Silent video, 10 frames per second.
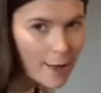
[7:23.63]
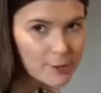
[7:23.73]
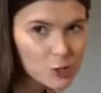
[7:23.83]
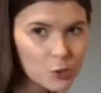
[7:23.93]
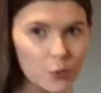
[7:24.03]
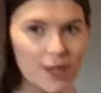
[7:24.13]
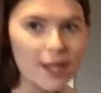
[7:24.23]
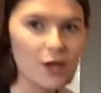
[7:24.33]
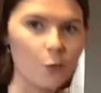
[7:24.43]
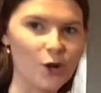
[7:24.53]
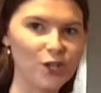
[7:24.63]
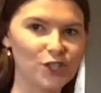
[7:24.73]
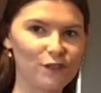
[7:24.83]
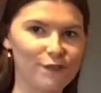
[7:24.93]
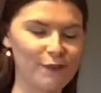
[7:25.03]
between
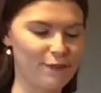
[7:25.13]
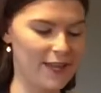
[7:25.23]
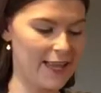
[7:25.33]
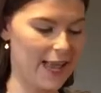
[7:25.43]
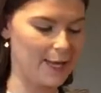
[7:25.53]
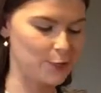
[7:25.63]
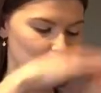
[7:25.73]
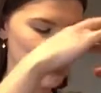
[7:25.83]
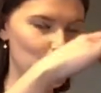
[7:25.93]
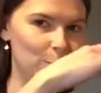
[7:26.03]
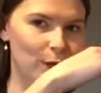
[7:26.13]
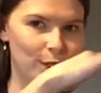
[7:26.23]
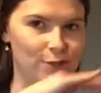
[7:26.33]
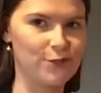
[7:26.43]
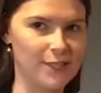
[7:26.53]
150 and
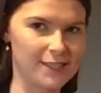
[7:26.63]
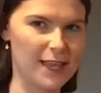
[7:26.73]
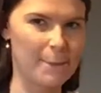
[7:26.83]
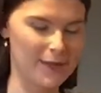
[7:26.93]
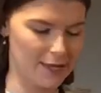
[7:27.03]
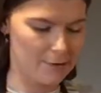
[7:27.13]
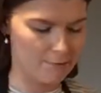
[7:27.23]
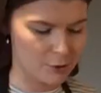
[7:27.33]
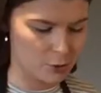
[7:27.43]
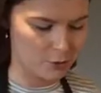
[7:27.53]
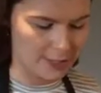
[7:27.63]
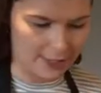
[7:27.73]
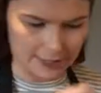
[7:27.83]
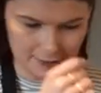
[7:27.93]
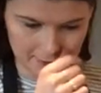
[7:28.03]
200, it's that bit in
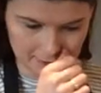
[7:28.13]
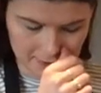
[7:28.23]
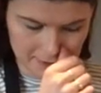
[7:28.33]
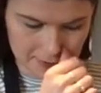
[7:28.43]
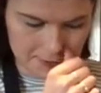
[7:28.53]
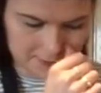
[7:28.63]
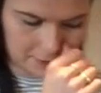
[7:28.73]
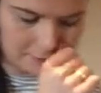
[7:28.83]
between. So I'm